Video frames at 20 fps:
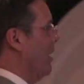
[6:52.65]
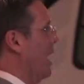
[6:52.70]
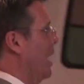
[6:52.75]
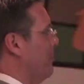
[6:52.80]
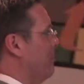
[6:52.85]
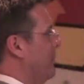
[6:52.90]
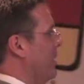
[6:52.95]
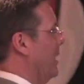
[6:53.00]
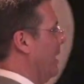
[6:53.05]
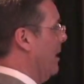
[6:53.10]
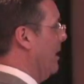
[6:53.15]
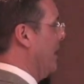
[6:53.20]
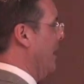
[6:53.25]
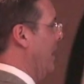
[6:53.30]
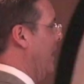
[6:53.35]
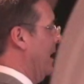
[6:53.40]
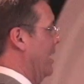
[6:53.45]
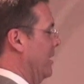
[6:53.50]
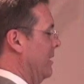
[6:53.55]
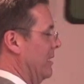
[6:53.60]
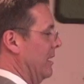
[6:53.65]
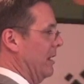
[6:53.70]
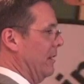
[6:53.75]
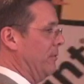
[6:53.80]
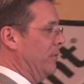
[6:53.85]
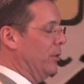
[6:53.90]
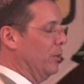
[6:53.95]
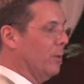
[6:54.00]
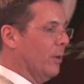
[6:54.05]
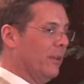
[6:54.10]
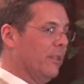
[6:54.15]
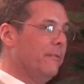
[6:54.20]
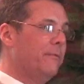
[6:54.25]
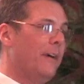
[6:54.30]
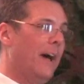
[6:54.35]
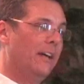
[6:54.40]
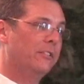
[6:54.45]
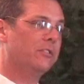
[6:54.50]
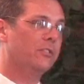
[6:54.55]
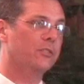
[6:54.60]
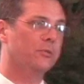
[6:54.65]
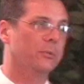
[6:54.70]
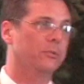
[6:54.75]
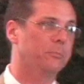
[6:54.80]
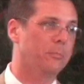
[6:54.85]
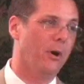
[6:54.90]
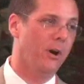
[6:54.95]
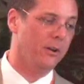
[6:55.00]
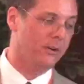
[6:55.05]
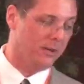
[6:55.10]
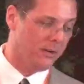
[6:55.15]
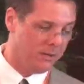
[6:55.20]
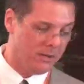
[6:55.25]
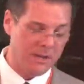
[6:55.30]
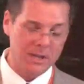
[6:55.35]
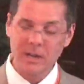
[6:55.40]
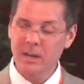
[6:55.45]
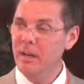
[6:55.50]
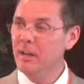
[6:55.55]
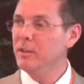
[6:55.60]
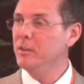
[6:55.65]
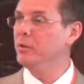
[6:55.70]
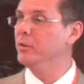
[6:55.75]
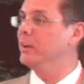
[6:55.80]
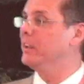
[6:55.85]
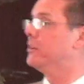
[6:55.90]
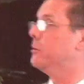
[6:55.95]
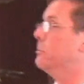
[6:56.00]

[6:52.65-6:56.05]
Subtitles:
up there. And if you are the fastest responder, you get